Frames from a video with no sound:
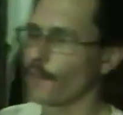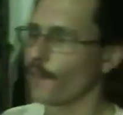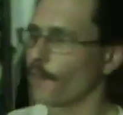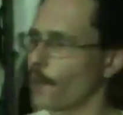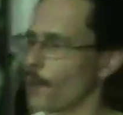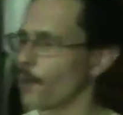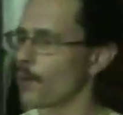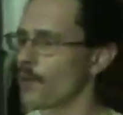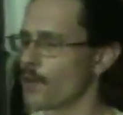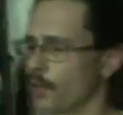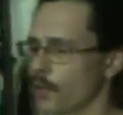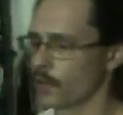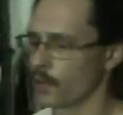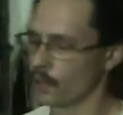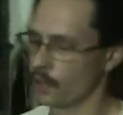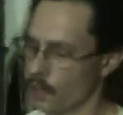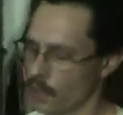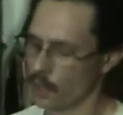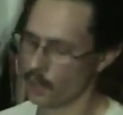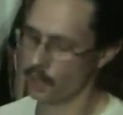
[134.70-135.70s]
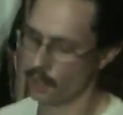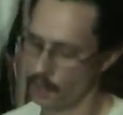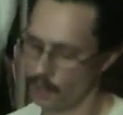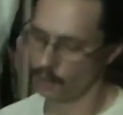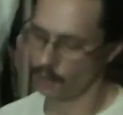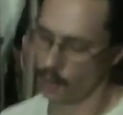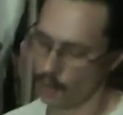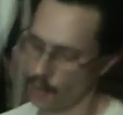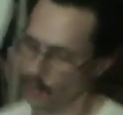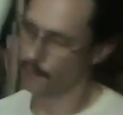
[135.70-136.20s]
Fusion
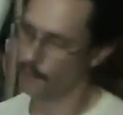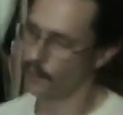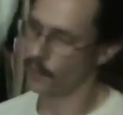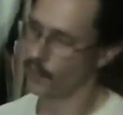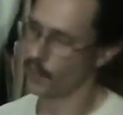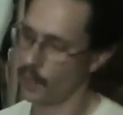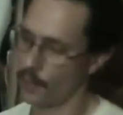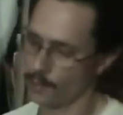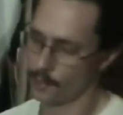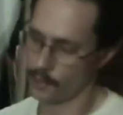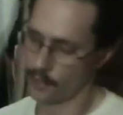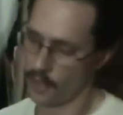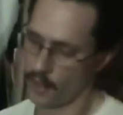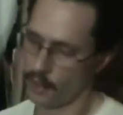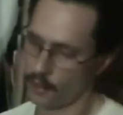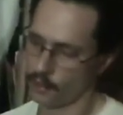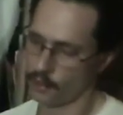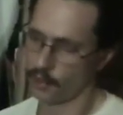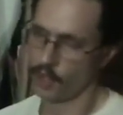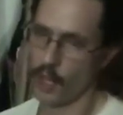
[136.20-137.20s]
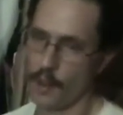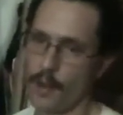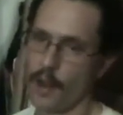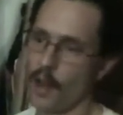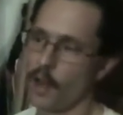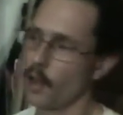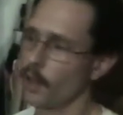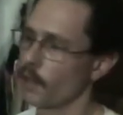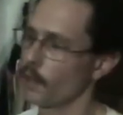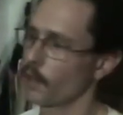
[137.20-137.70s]
Vietnam style
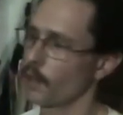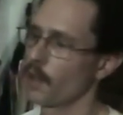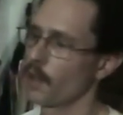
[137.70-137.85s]
tomahawk.